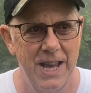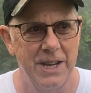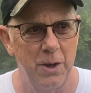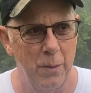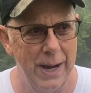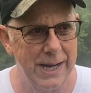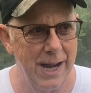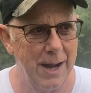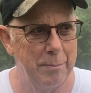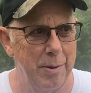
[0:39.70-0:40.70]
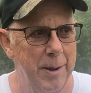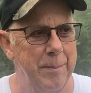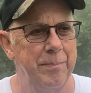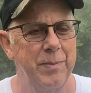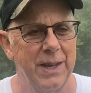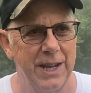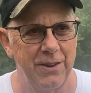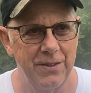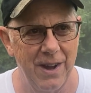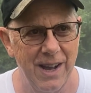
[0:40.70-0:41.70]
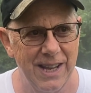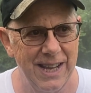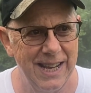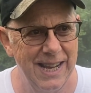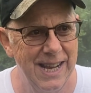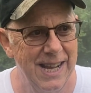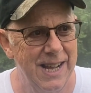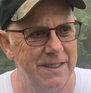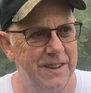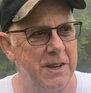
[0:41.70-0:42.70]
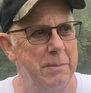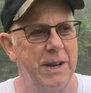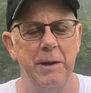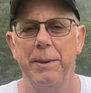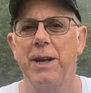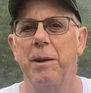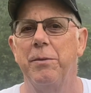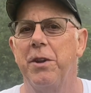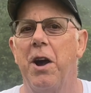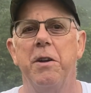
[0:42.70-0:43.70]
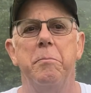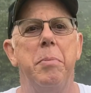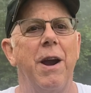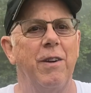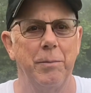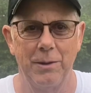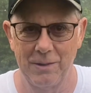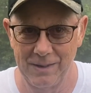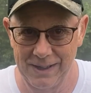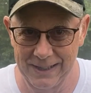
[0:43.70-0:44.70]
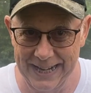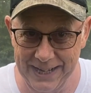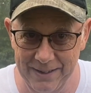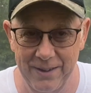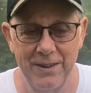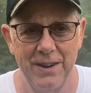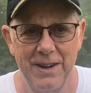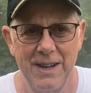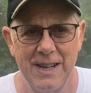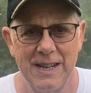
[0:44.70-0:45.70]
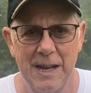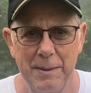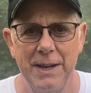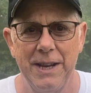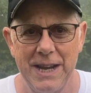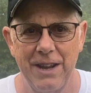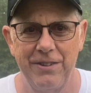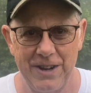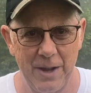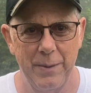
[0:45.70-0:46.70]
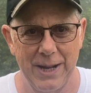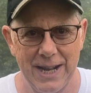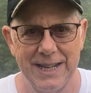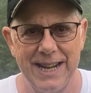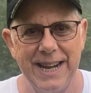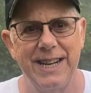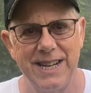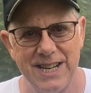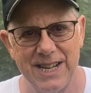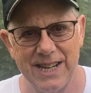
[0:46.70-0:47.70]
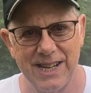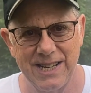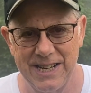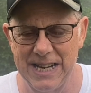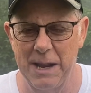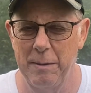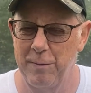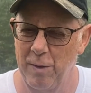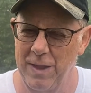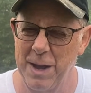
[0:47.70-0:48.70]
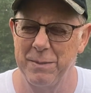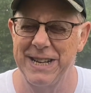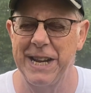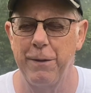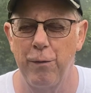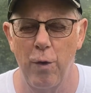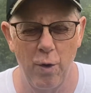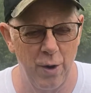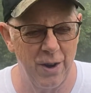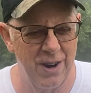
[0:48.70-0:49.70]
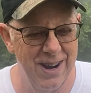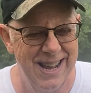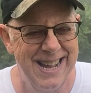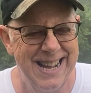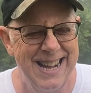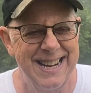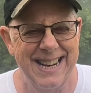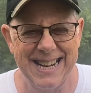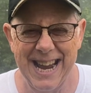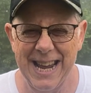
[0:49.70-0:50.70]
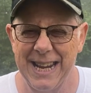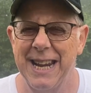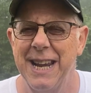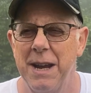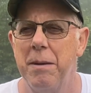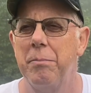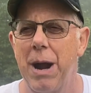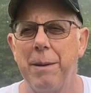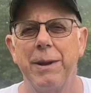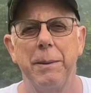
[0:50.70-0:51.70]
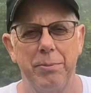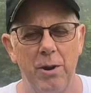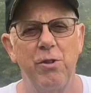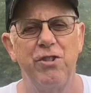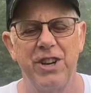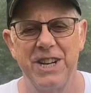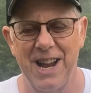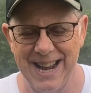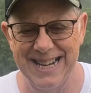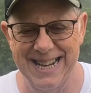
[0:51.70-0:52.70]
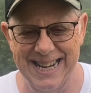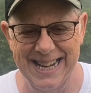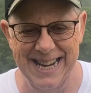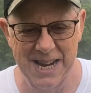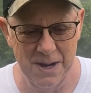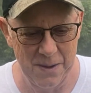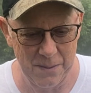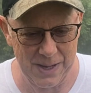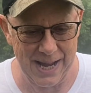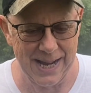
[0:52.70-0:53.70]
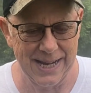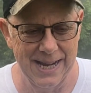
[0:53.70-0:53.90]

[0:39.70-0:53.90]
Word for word: You wake up, it's foggy, the humidity becomes unbearable later. I mean, yesterday we got to 86, the day before that was 84. Today, probably approaching 90. Okay.